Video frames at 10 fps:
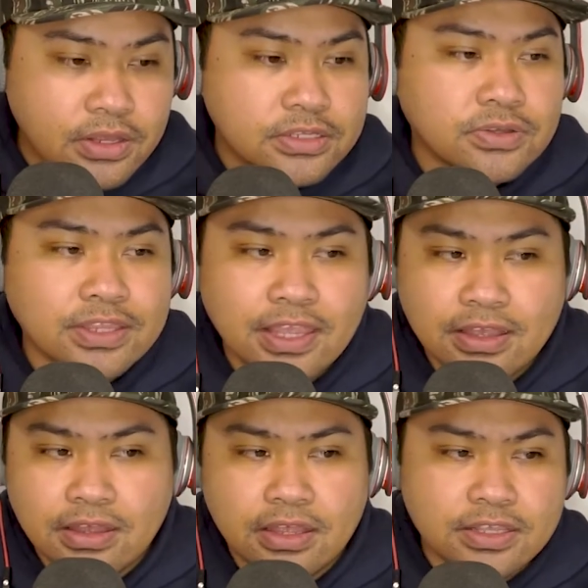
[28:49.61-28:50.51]
So I
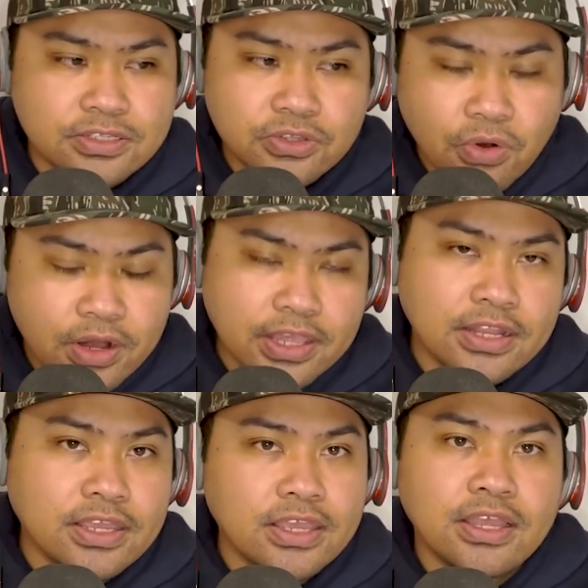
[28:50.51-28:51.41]
think
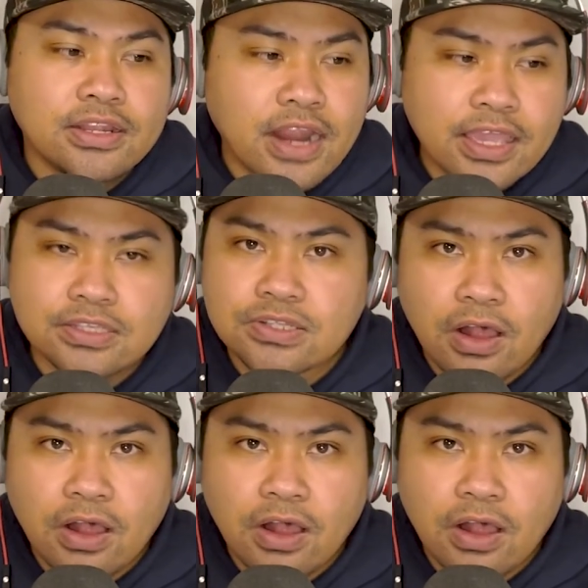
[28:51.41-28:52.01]
historically, Nike's